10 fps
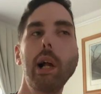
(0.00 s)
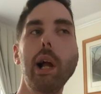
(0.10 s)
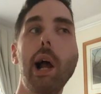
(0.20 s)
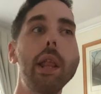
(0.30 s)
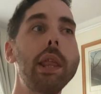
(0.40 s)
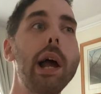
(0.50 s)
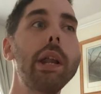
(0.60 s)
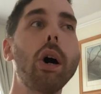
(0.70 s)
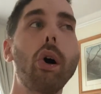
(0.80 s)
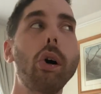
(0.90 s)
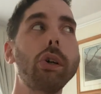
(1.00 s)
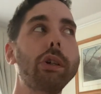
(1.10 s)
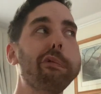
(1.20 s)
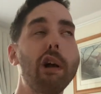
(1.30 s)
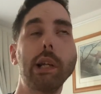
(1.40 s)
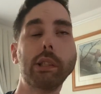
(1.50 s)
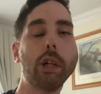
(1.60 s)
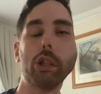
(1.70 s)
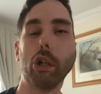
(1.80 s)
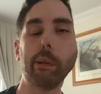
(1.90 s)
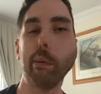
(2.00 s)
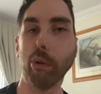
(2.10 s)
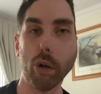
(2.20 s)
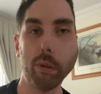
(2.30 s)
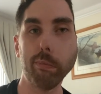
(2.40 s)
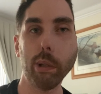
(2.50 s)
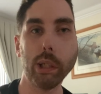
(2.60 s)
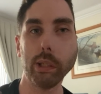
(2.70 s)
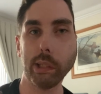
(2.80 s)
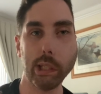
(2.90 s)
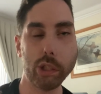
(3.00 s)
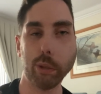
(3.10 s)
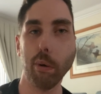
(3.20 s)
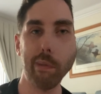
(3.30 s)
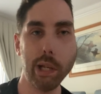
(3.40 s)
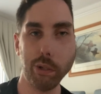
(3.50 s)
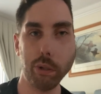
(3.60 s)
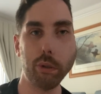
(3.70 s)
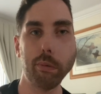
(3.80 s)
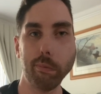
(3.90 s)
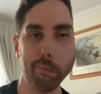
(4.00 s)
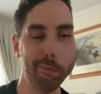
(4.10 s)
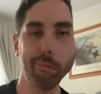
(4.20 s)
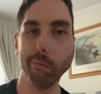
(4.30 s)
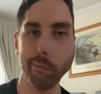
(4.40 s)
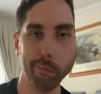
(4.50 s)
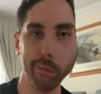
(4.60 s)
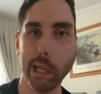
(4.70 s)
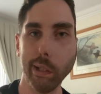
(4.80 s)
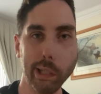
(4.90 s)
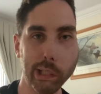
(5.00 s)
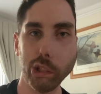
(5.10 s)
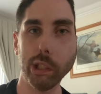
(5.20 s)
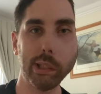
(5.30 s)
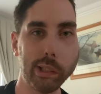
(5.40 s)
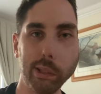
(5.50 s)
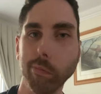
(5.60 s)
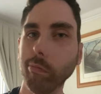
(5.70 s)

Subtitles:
and then all your friends start talking about porn, because that's just what men do. Let's just